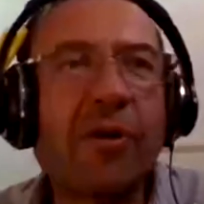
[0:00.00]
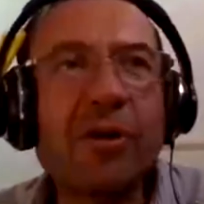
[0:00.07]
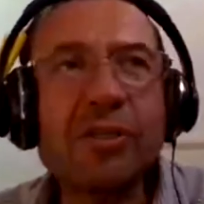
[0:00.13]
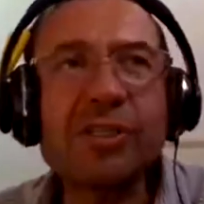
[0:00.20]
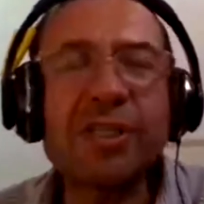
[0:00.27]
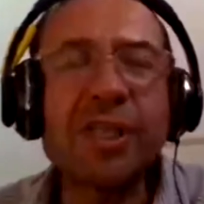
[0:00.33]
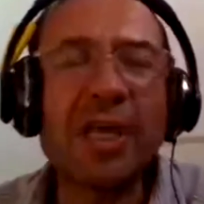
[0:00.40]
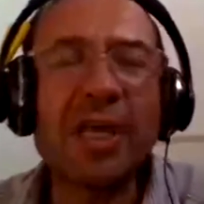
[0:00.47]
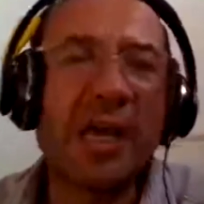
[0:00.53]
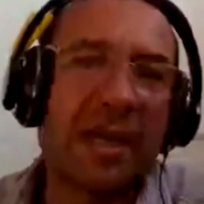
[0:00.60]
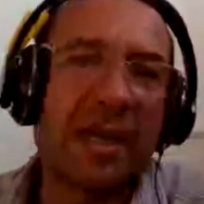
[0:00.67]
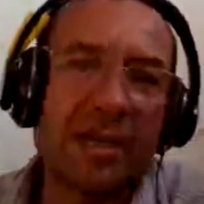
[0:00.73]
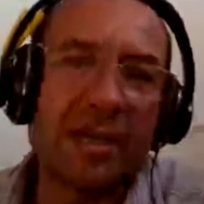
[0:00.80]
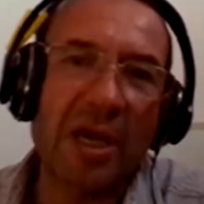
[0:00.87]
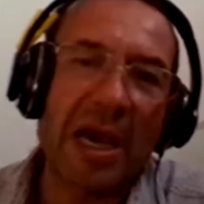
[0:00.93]
course,
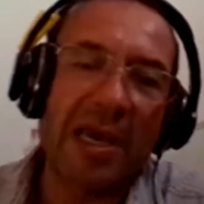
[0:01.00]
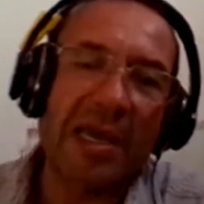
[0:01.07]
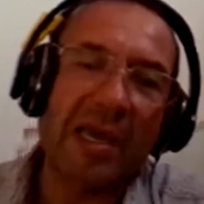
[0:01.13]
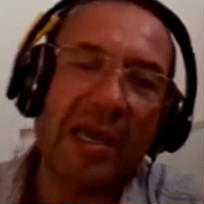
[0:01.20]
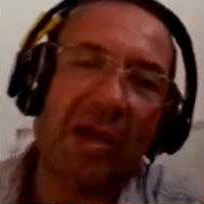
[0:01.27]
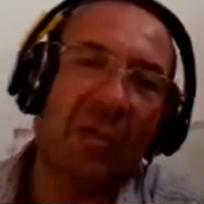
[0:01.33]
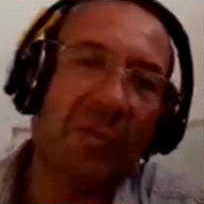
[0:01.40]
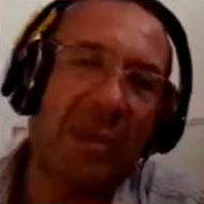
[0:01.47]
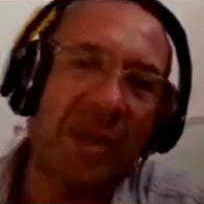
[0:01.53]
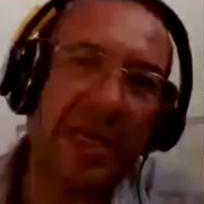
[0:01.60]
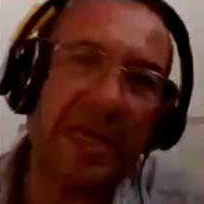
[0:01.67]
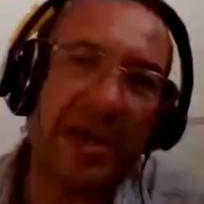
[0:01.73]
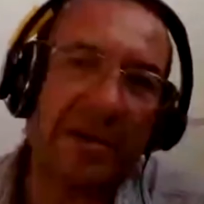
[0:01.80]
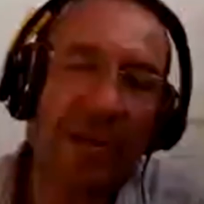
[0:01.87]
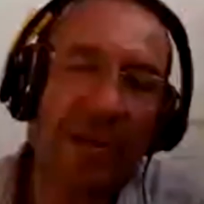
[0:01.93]
I
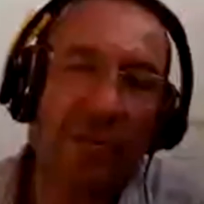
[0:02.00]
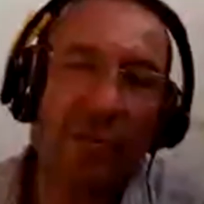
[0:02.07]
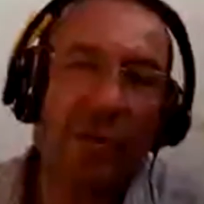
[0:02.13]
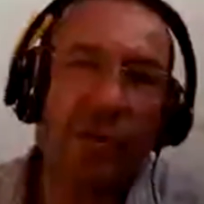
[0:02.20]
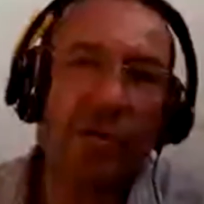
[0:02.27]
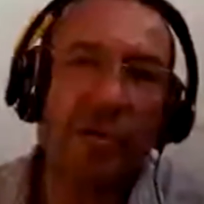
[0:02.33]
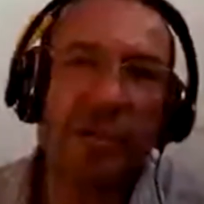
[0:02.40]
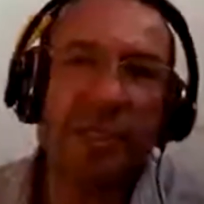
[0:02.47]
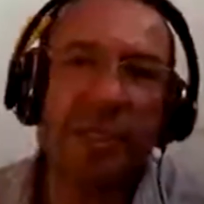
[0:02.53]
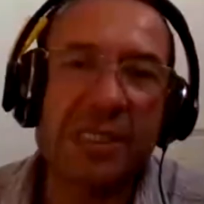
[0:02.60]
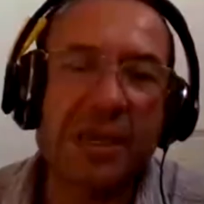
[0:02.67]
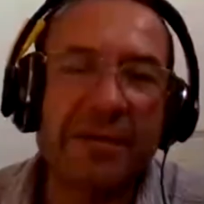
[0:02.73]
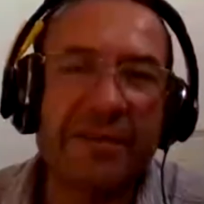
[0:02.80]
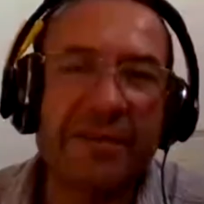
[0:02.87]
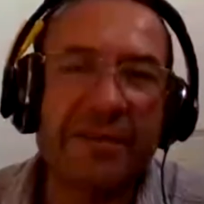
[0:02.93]
completely agree with you. This is
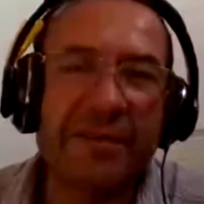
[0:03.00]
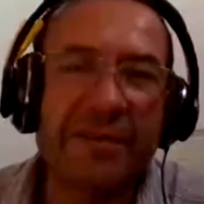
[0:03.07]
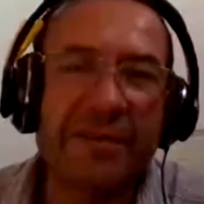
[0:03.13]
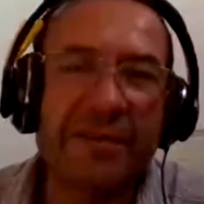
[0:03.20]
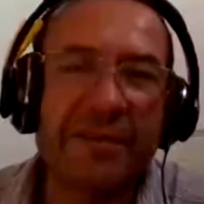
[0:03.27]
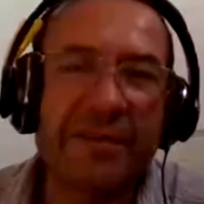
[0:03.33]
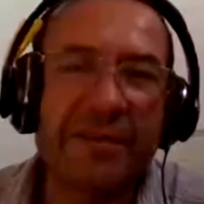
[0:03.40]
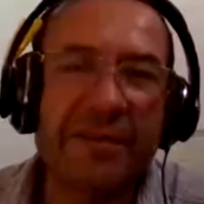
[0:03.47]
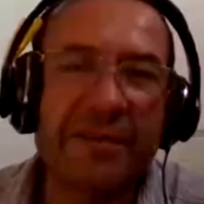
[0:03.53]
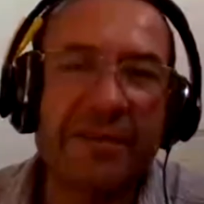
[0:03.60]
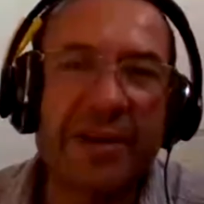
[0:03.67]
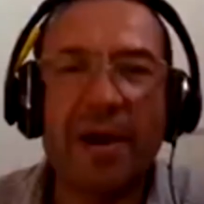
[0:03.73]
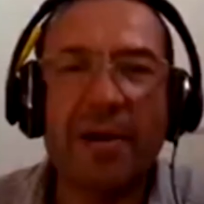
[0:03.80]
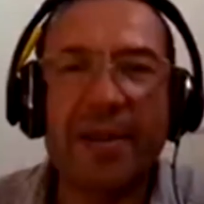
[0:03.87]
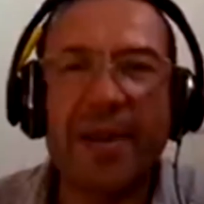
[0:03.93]
a very hot topic
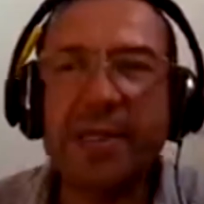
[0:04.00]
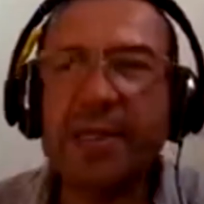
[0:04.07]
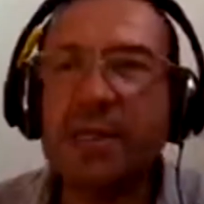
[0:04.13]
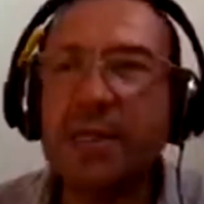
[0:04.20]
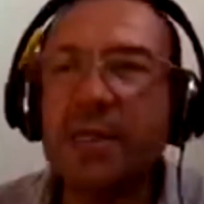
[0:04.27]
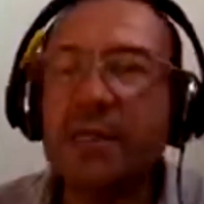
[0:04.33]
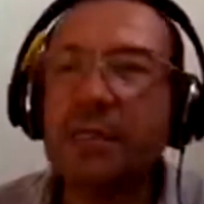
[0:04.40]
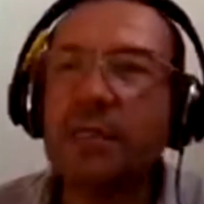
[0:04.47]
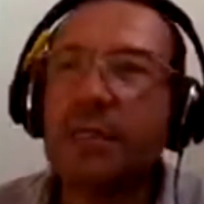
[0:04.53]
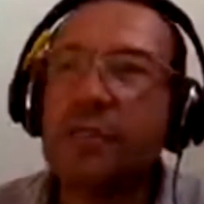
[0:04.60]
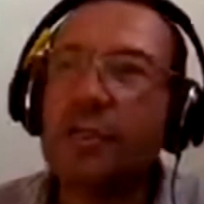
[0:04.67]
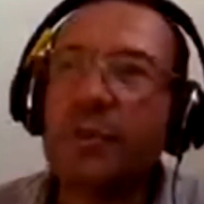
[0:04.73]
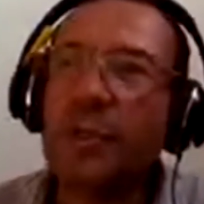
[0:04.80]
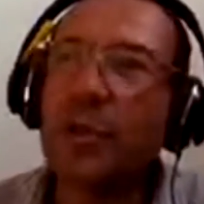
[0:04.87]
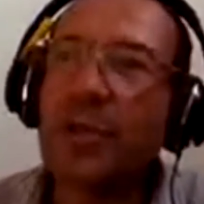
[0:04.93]
nowadays.
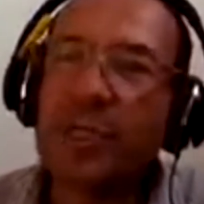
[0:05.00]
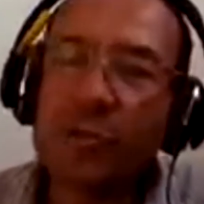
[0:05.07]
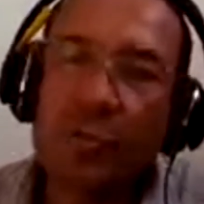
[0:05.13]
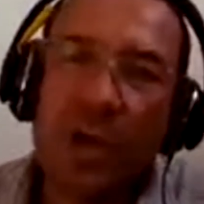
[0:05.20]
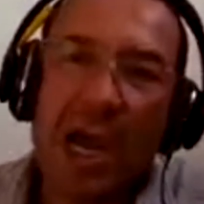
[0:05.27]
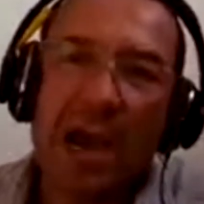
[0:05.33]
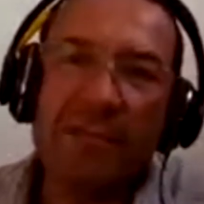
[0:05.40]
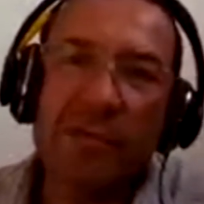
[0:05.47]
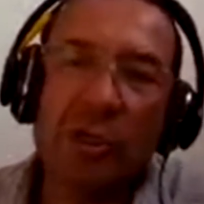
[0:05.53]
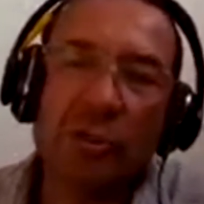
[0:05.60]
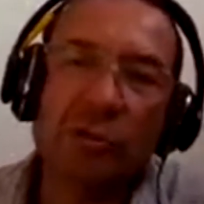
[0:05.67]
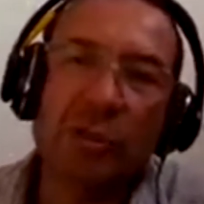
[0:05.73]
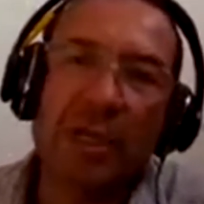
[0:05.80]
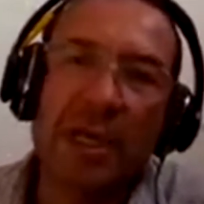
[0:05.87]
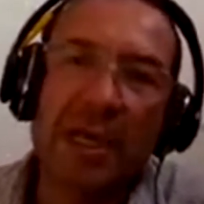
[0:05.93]
To be honest, we have not